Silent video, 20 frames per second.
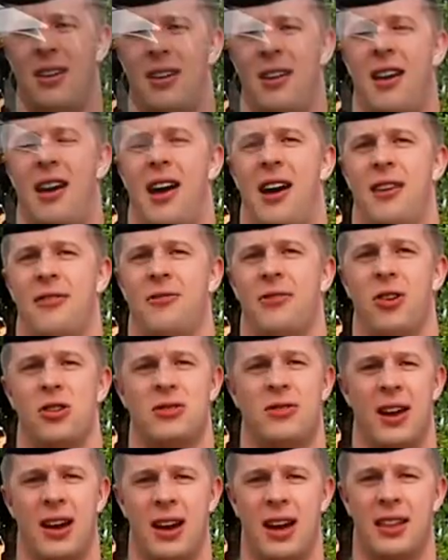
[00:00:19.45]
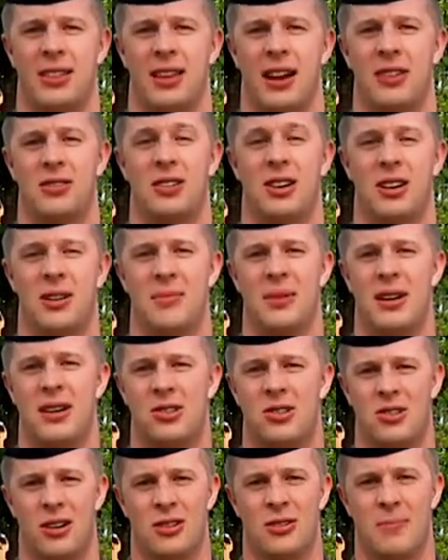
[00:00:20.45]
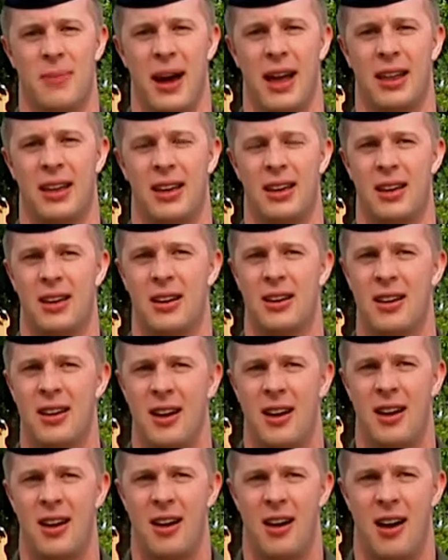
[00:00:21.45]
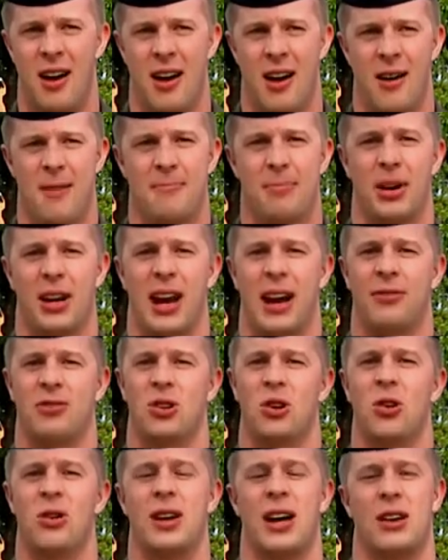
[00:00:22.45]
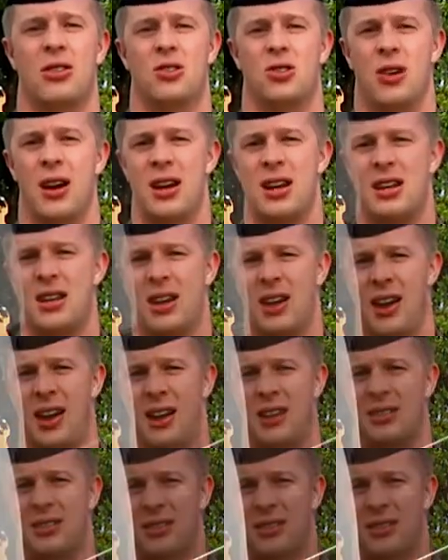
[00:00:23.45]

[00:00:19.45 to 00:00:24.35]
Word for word: I first found out that I was going to be an instructor pilot here. But after going down to training at